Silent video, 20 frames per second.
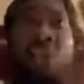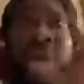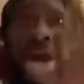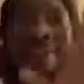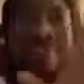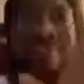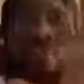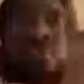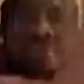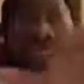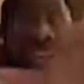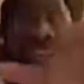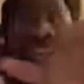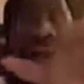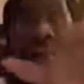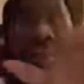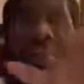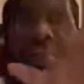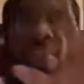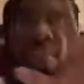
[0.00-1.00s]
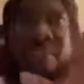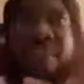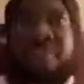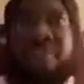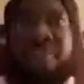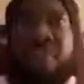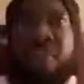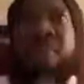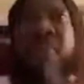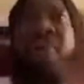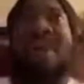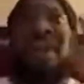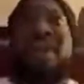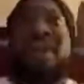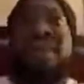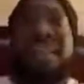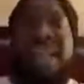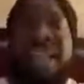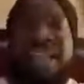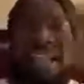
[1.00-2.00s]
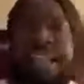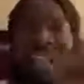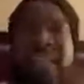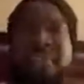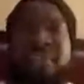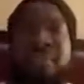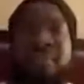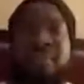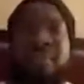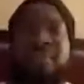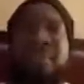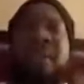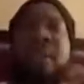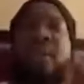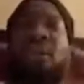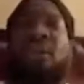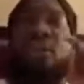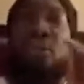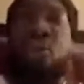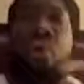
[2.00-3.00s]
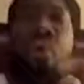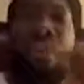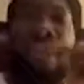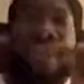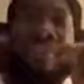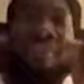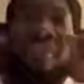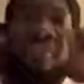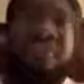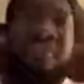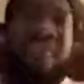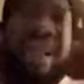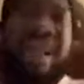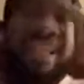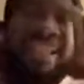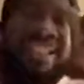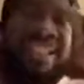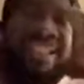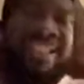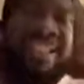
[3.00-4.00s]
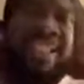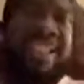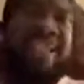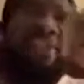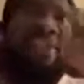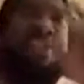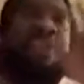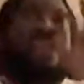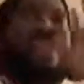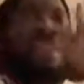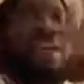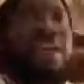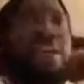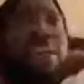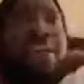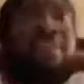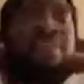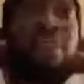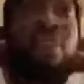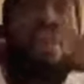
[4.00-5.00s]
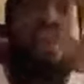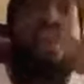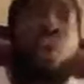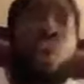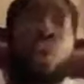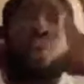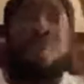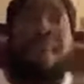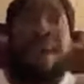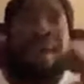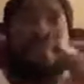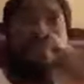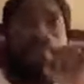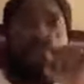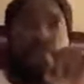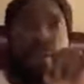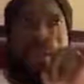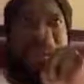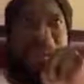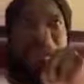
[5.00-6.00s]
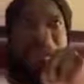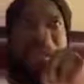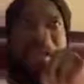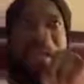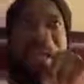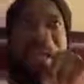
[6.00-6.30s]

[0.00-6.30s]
have to tell the people that leave it? You leaving Black City to tell them to go back means